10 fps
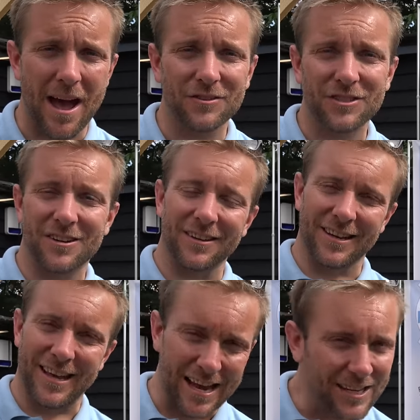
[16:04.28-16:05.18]
out so you can
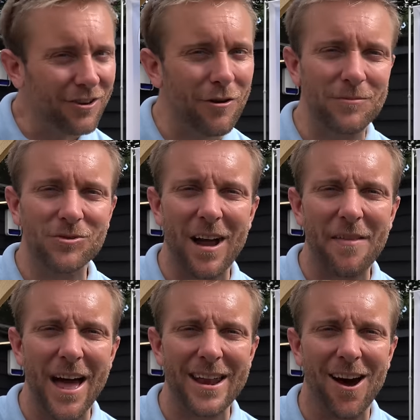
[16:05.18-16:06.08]
get your grips
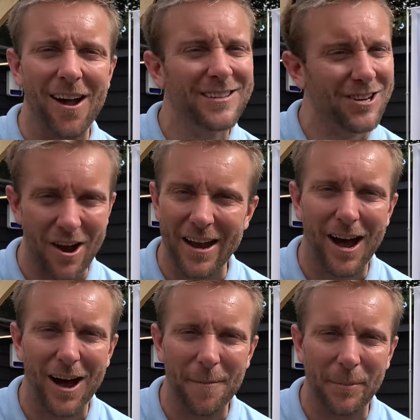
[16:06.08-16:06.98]
around that nut and tighten it
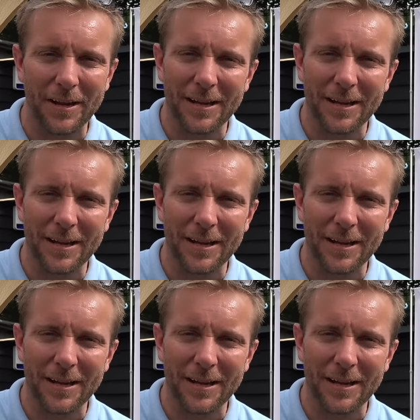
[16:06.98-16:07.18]
up